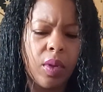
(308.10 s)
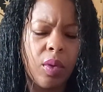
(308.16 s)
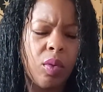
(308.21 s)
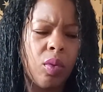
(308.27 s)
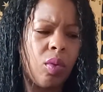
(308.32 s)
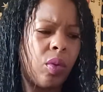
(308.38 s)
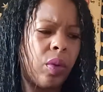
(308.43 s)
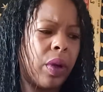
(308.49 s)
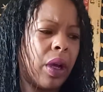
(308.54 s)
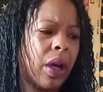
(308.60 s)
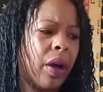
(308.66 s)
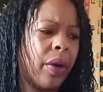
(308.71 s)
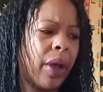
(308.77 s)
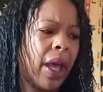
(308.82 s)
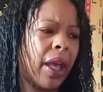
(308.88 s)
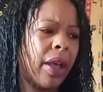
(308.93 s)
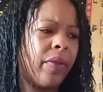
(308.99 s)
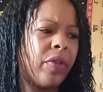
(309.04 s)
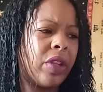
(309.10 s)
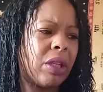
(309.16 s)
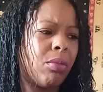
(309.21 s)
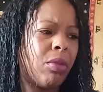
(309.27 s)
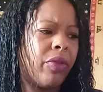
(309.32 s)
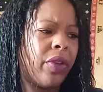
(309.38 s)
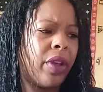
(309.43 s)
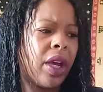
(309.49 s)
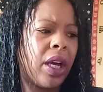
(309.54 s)
oh, okay, for
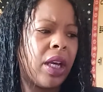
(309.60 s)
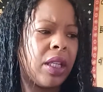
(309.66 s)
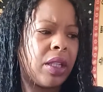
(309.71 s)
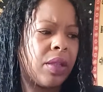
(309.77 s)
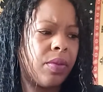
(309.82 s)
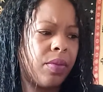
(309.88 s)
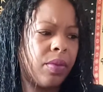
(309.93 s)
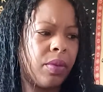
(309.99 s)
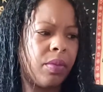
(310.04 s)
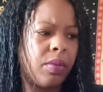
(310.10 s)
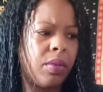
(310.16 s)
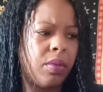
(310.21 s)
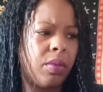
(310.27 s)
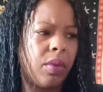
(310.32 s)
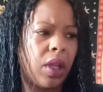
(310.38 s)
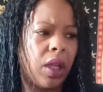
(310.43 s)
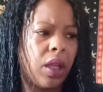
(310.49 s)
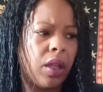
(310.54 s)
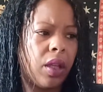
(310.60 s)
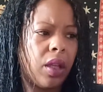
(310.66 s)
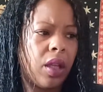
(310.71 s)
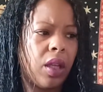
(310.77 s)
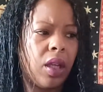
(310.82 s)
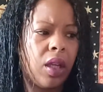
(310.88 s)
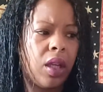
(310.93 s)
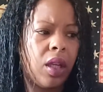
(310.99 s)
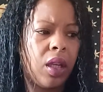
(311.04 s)
some of you guys, it
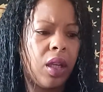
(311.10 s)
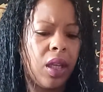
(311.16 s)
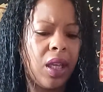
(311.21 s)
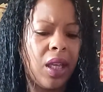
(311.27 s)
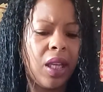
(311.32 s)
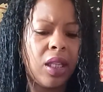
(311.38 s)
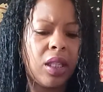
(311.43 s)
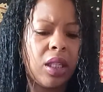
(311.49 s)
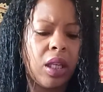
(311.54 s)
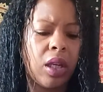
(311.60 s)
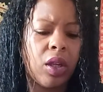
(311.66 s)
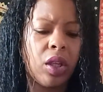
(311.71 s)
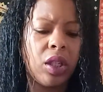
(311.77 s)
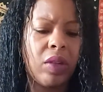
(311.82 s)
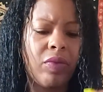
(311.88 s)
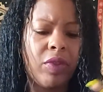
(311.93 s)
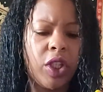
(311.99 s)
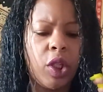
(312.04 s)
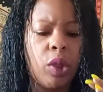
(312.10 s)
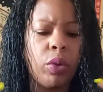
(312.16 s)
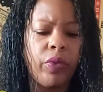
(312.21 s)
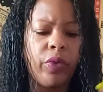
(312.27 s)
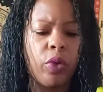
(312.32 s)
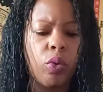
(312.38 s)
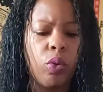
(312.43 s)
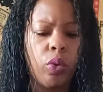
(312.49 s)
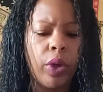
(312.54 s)
is something to do with
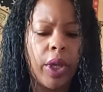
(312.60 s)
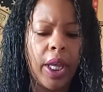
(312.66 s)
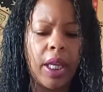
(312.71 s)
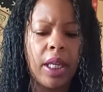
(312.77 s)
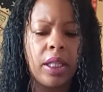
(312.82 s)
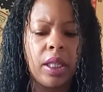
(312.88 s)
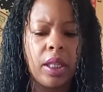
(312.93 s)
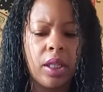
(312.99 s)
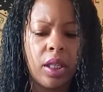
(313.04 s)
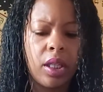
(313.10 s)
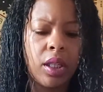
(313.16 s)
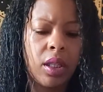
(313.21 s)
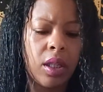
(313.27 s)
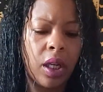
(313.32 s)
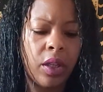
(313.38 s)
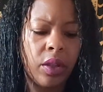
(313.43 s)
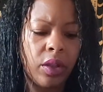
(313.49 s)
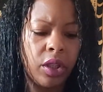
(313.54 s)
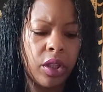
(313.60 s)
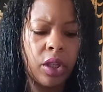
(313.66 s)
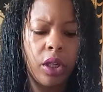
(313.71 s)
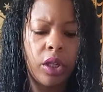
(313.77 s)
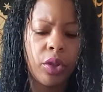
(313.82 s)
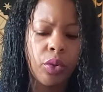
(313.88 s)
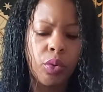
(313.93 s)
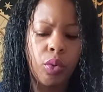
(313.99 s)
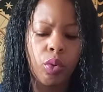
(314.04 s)
a court case. I just
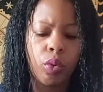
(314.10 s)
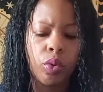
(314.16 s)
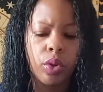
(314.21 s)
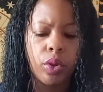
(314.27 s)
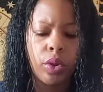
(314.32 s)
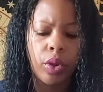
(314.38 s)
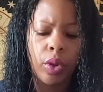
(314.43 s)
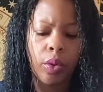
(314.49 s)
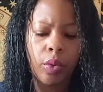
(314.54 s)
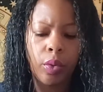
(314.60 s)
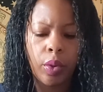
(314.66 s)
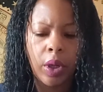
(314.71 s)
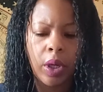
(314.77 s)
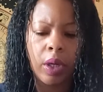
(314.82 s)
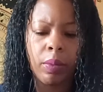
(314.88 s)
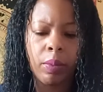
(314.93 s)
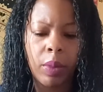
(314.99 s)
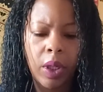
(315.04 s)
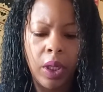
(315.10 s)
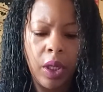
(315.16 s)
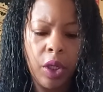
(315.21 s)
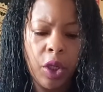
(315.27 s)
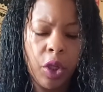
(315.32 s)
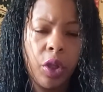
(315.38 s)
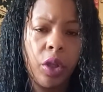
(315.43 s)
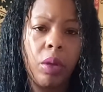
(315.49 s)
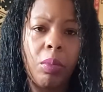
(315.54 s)
heard court, so
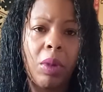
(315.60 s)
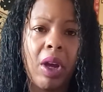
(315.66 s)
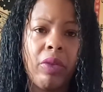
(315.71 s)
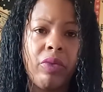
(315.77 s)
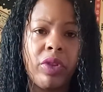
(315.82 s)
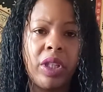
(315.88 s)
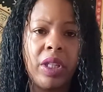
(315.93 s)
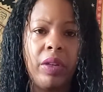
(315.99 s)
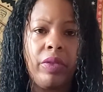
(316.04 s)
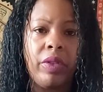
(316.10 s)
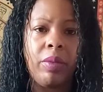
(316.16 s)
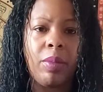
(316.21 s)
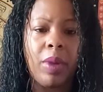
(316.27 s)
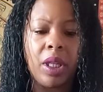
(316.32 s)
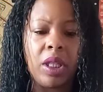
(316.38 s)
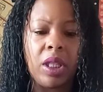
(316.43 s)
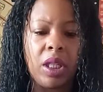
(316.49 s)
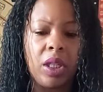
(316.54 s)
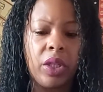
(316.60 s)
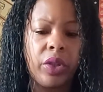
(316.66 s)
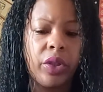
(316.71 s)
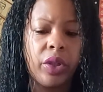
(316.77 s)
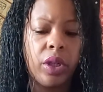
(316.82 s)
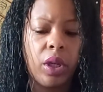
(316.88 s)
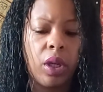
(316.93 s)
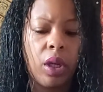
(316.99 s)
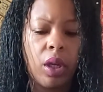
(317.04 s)
you might have received a
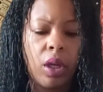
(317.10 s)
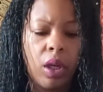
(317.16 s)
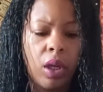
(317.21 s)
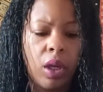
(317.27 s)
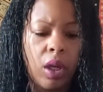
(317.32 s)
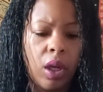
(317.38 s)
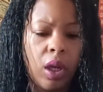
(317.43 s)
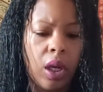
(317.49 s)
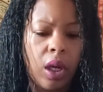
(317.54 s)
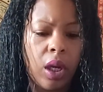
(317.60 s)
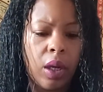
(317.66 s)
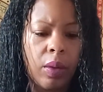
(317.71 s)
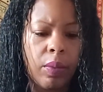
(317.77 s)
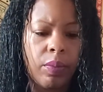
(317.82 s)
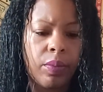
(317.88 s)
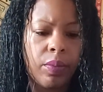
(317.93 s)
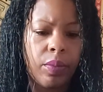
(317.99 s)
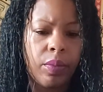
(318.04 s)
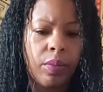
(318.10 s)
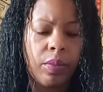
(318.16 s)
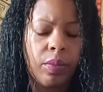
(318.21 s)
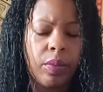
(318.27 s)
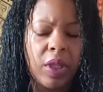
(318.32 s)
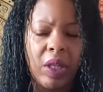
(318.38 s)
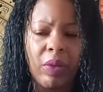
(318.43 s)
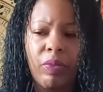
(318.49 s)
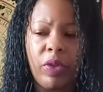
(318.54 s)
message,
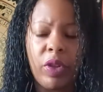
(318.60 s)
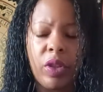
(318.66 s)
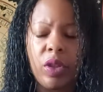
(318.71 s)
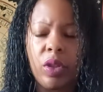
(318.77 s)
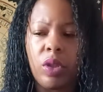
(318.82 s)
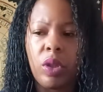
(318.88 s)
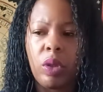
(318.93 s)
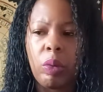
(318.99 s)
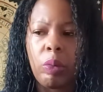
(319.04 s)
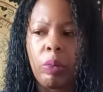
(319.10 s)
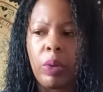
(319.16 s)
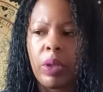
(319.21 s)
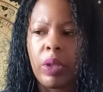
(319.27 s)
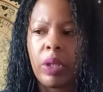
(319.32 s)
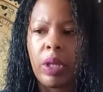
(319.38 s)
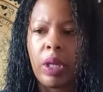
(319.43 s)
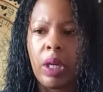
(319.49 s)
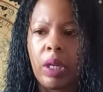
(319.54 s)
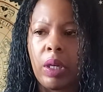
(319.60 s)
something to do with